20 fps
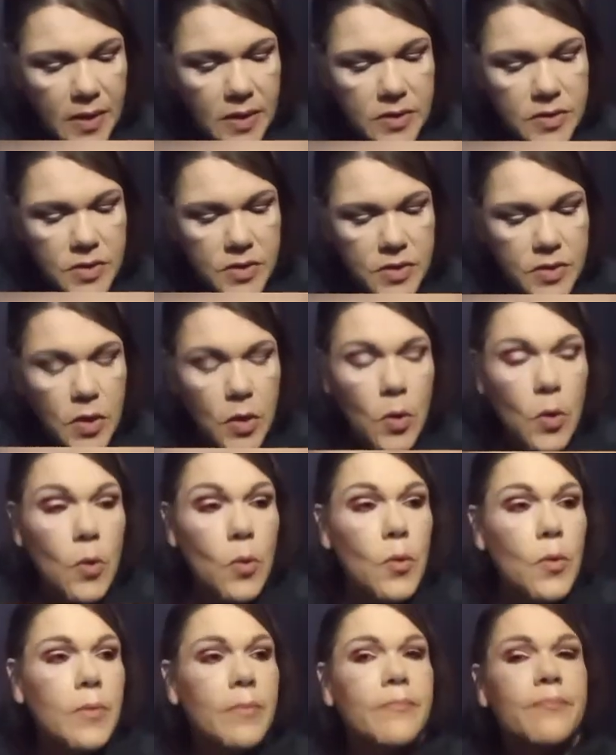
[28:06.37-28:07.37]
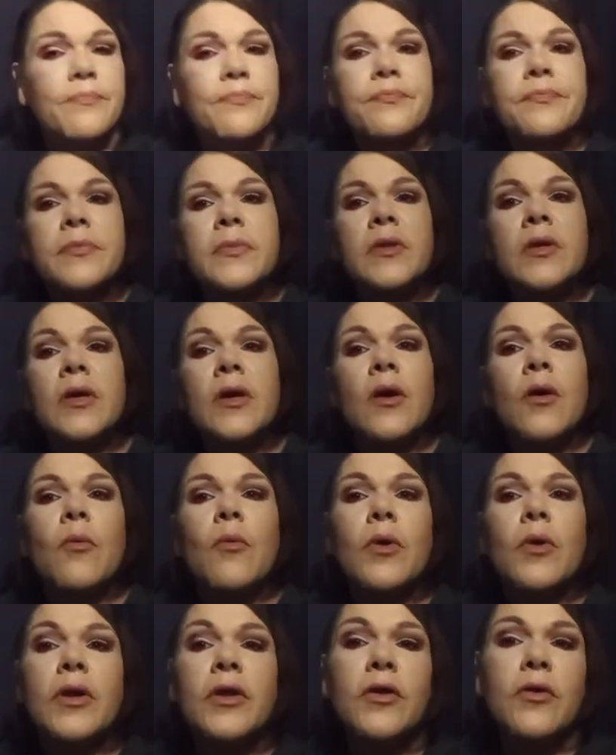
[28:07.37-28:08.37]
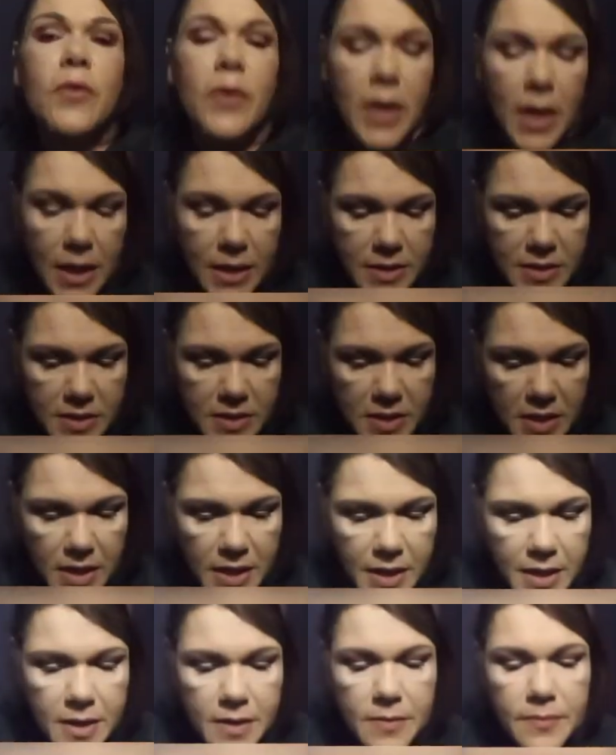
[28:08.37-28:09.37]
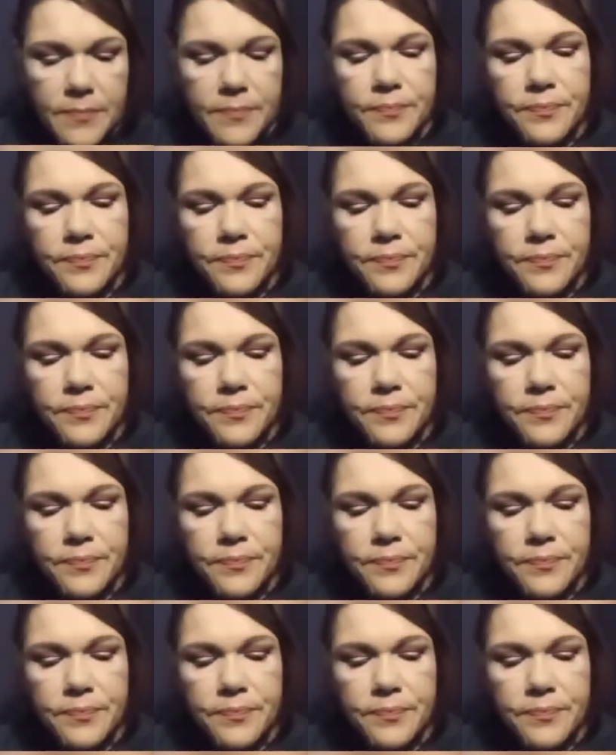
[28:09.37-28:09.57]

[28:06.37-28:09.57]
So what do you guys think?